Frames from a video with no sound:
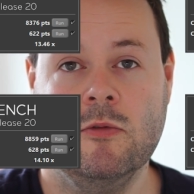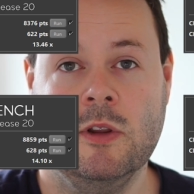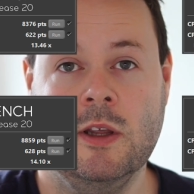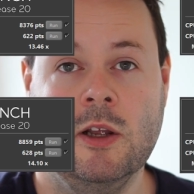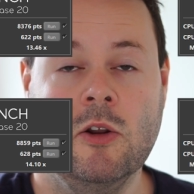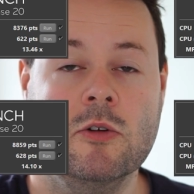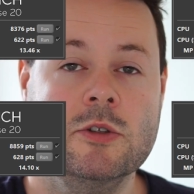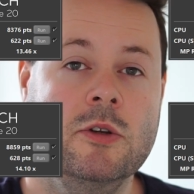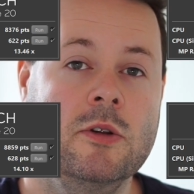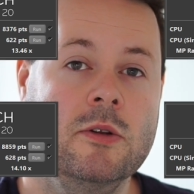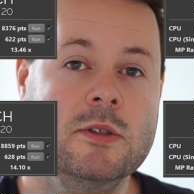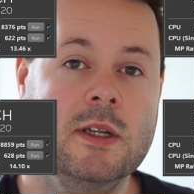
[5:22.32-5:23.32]
the clock
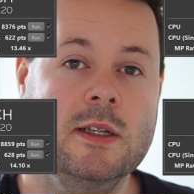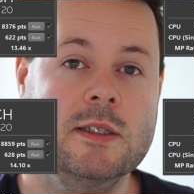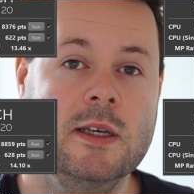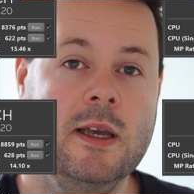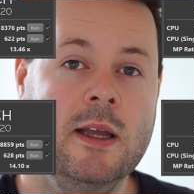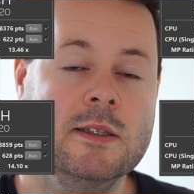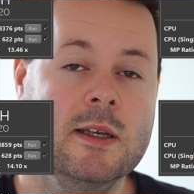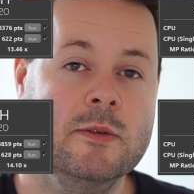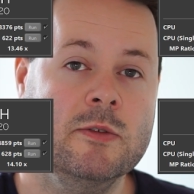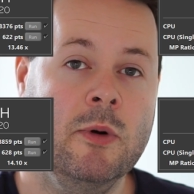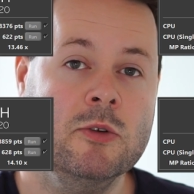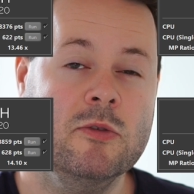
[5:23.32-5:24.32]
tuning utility in terms
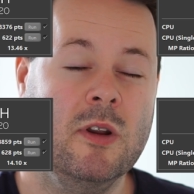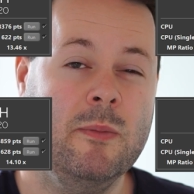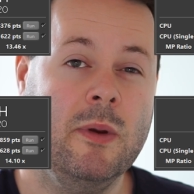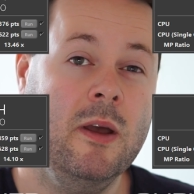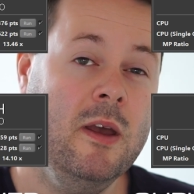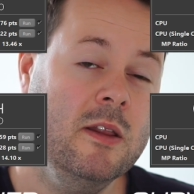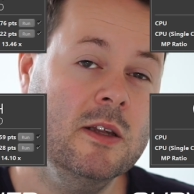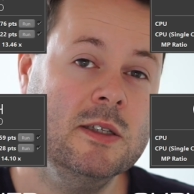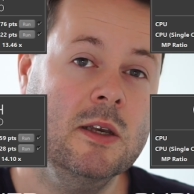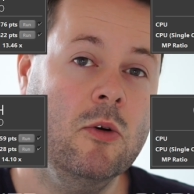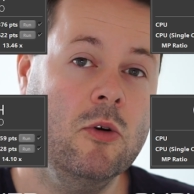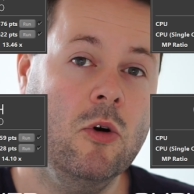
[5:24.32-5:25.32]
of multivalued, but
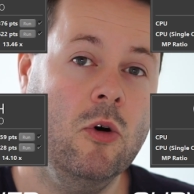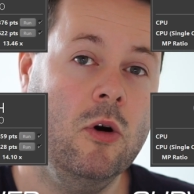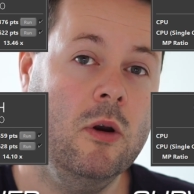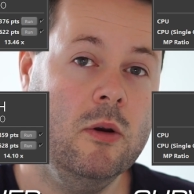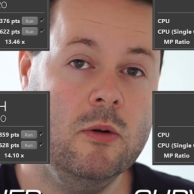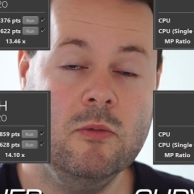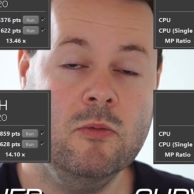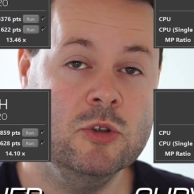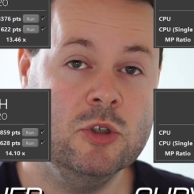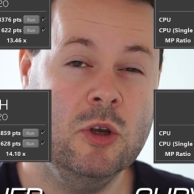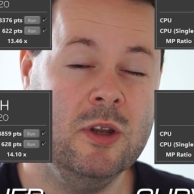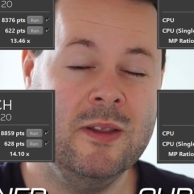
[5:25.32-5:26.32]
single core was
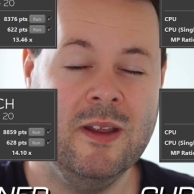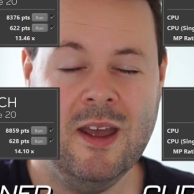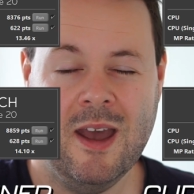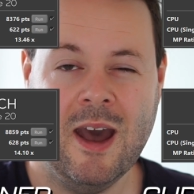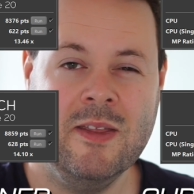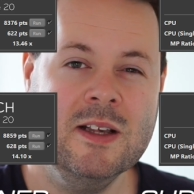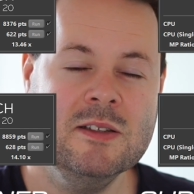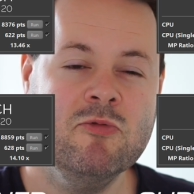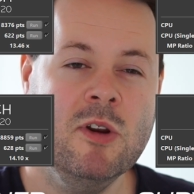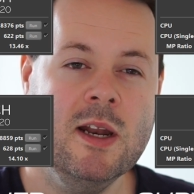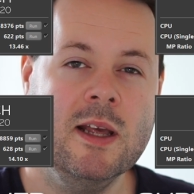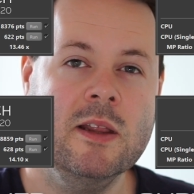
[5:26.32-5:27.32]
good. And and this
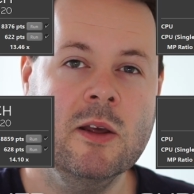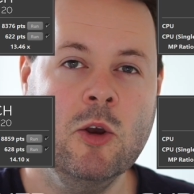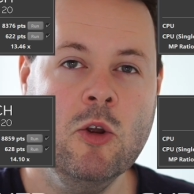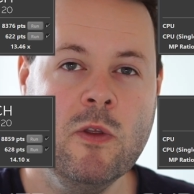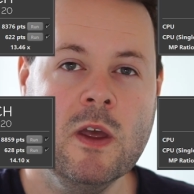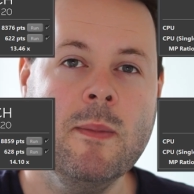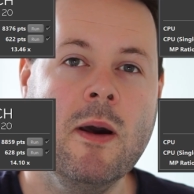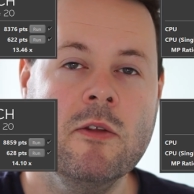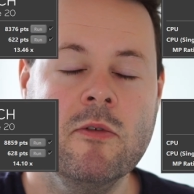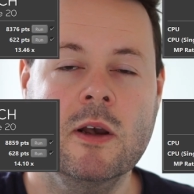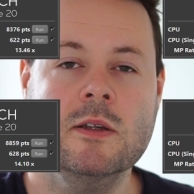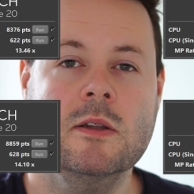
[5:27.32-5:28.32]
really the good thing about
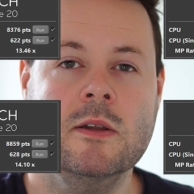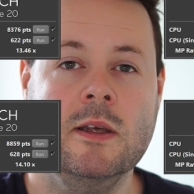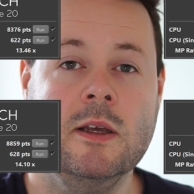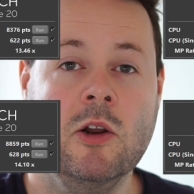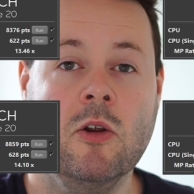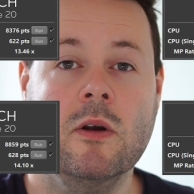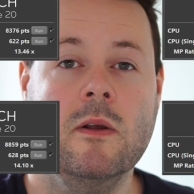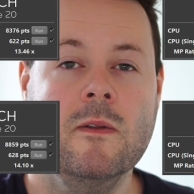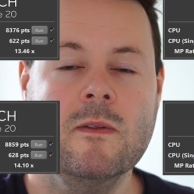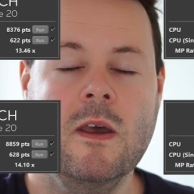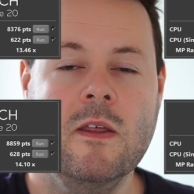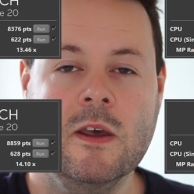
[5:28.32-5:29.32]
the the clock
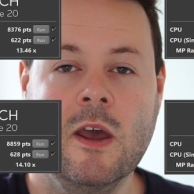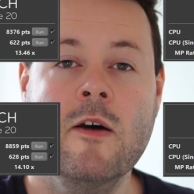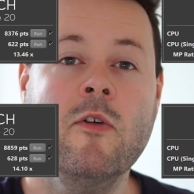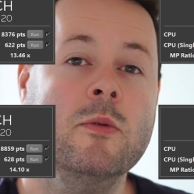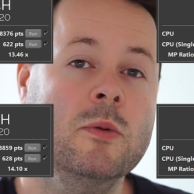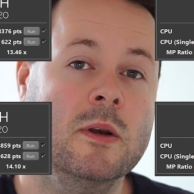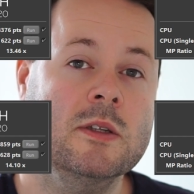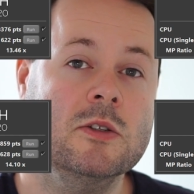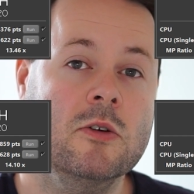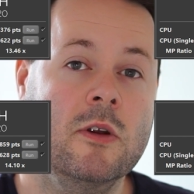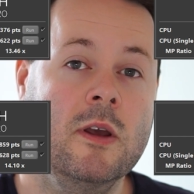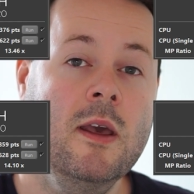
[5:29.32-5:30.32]
the curve optimizer,
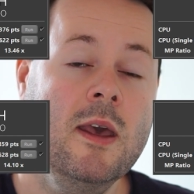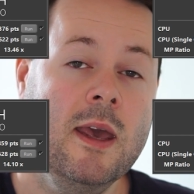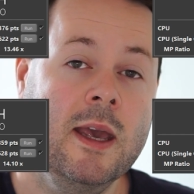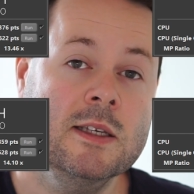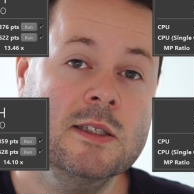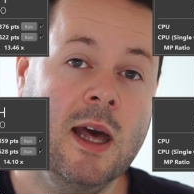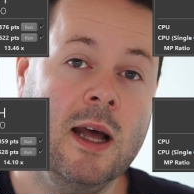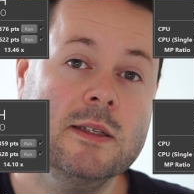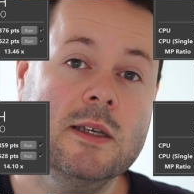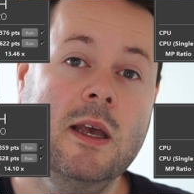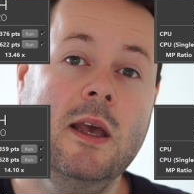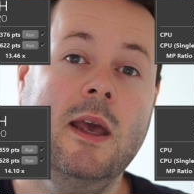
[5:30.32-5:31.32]
sorry, is that
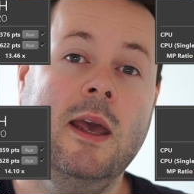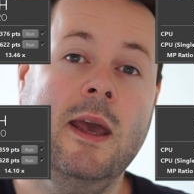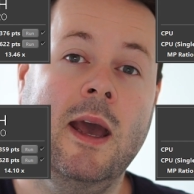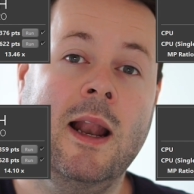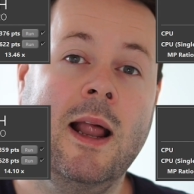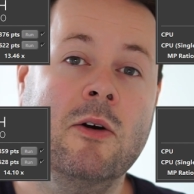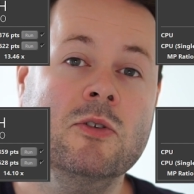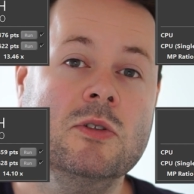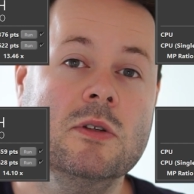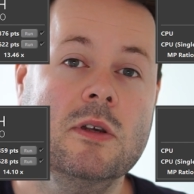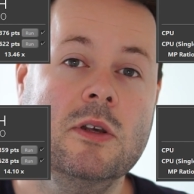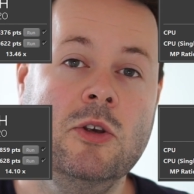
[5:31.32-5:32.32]
it
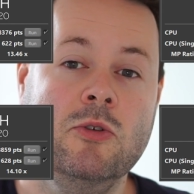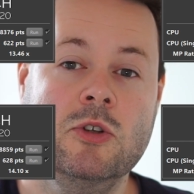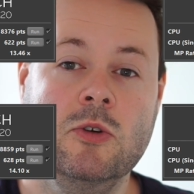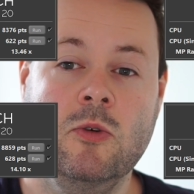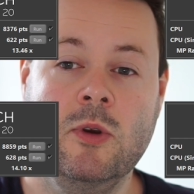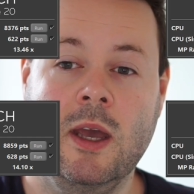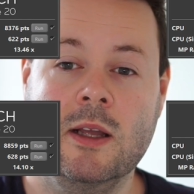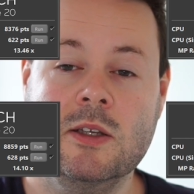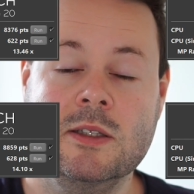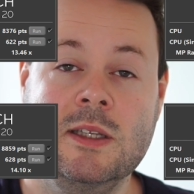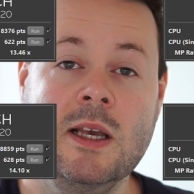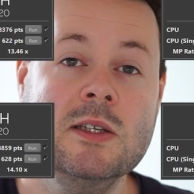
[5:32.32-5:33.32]
allows you to get
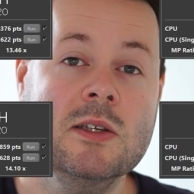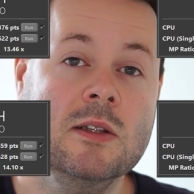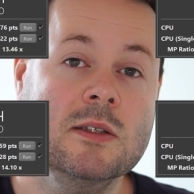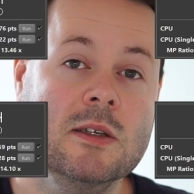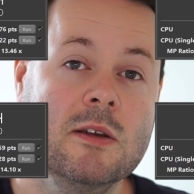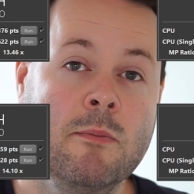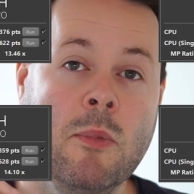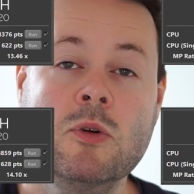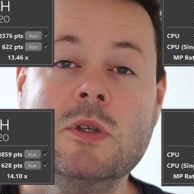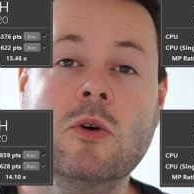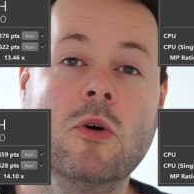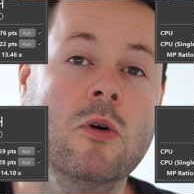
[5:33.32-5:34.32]
decent
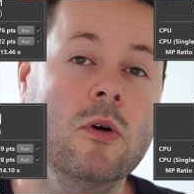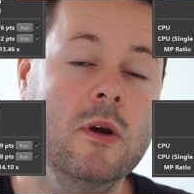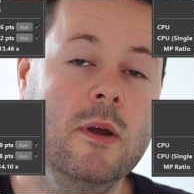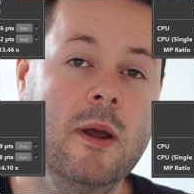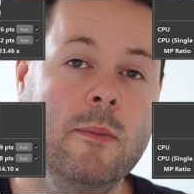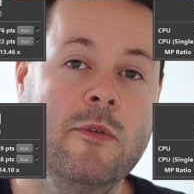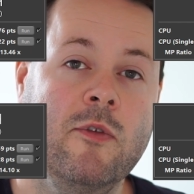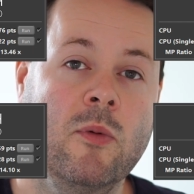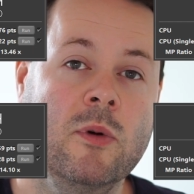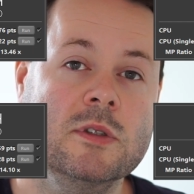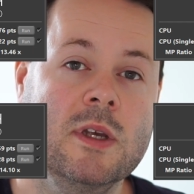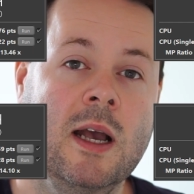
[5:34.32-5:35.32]
multi-core
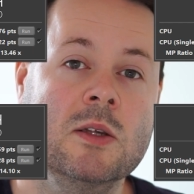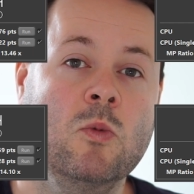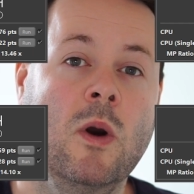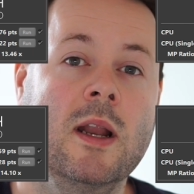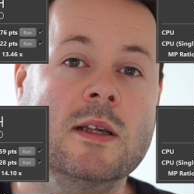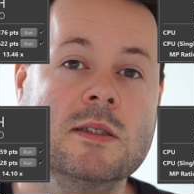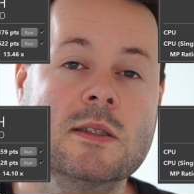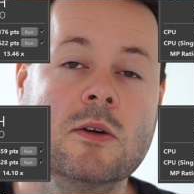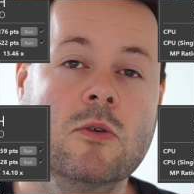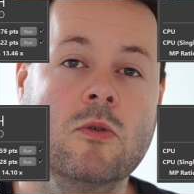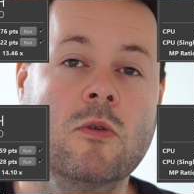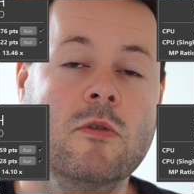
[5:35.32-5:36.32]
performance as well as
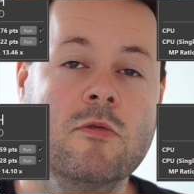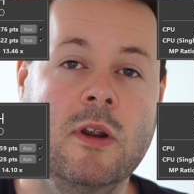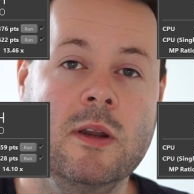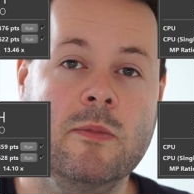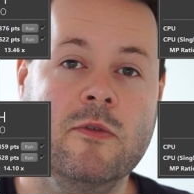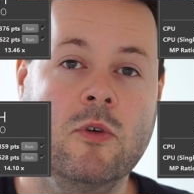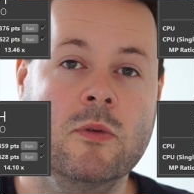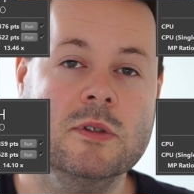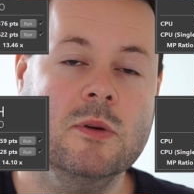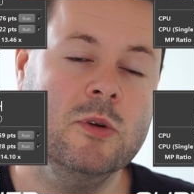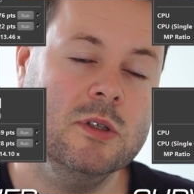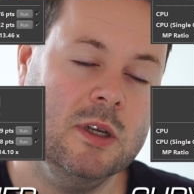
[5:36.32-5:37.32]
single threaded performance,
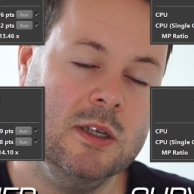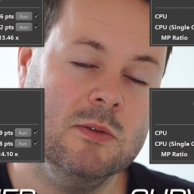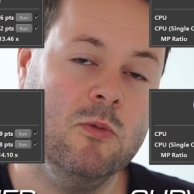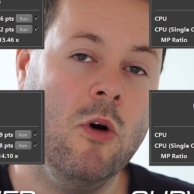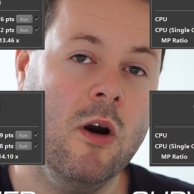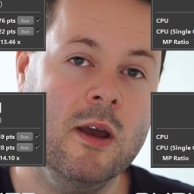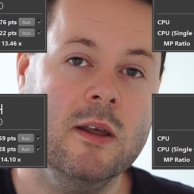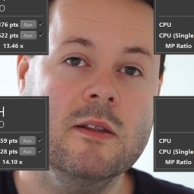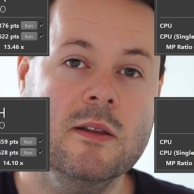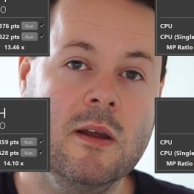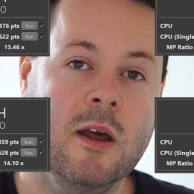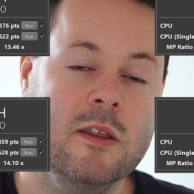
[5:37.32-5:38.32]
which is why
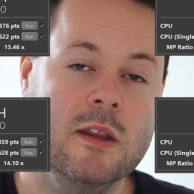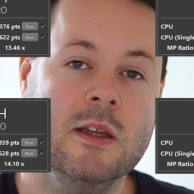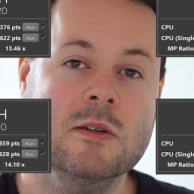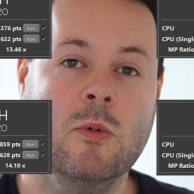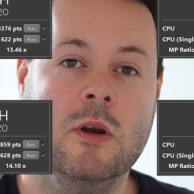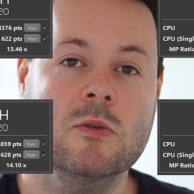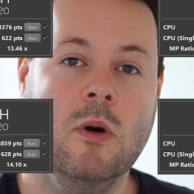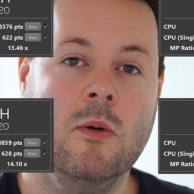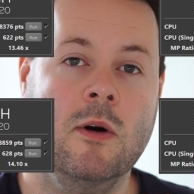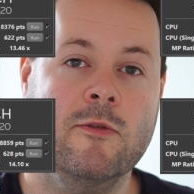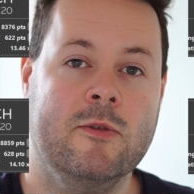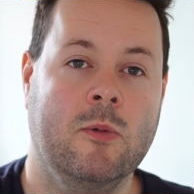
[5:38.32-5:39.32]
I think this worked quite
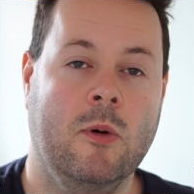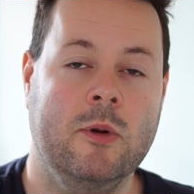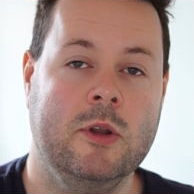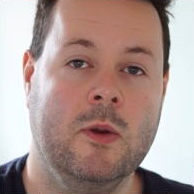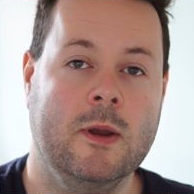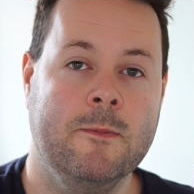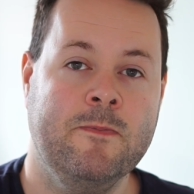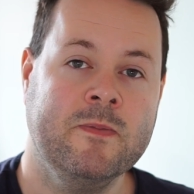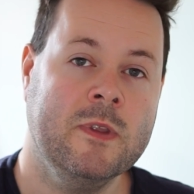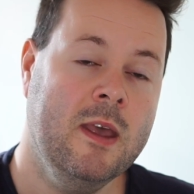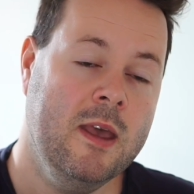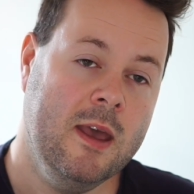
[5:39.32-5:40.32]
well for what we're doing.
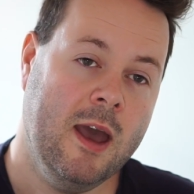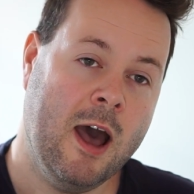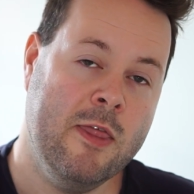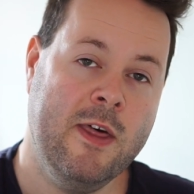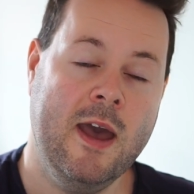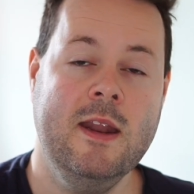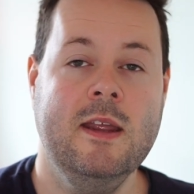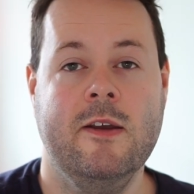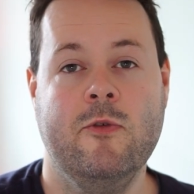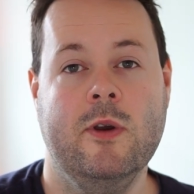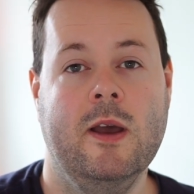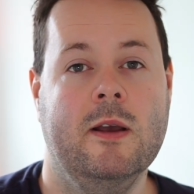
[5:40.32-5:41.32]
And then
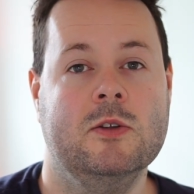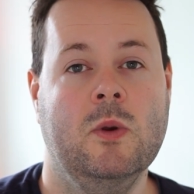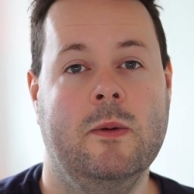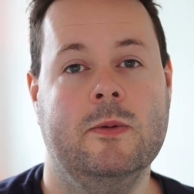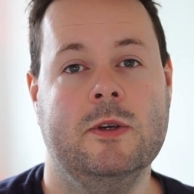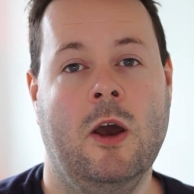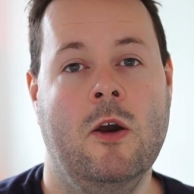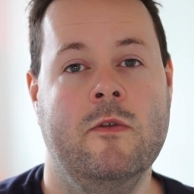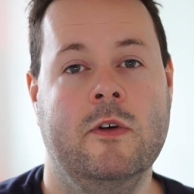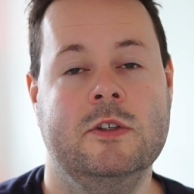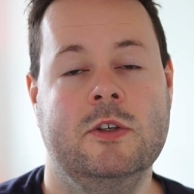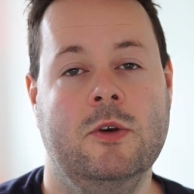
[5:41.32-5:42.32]
if we switch
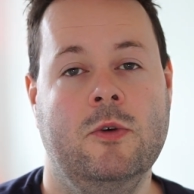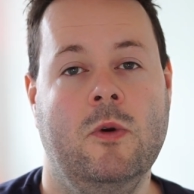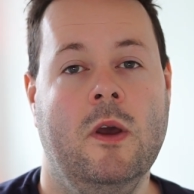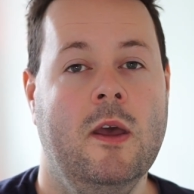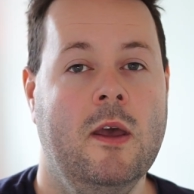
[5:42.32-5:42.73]
over to